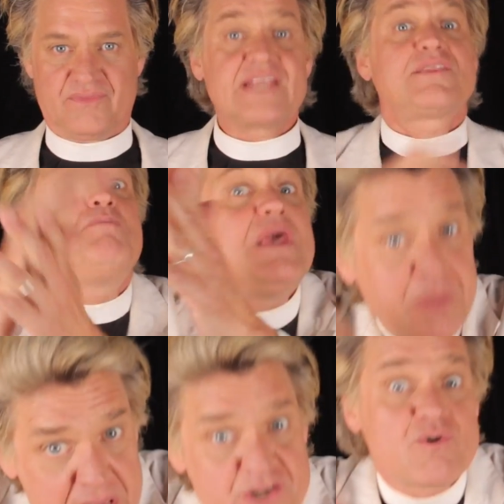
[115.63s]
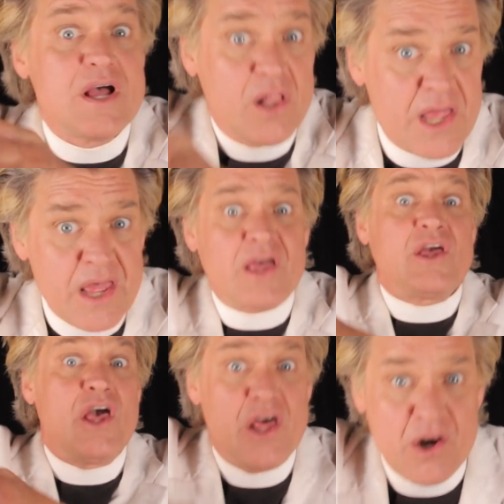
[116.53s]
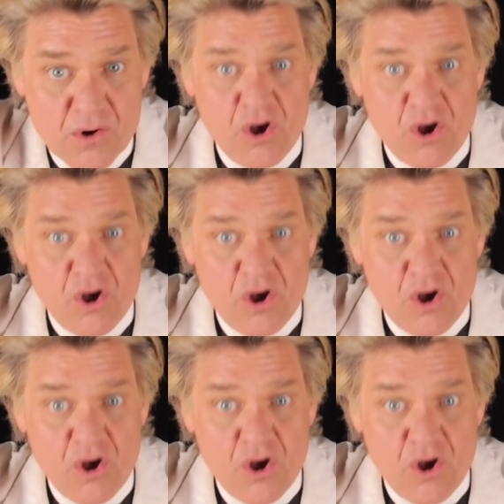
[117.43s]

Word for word: like the B P drilling in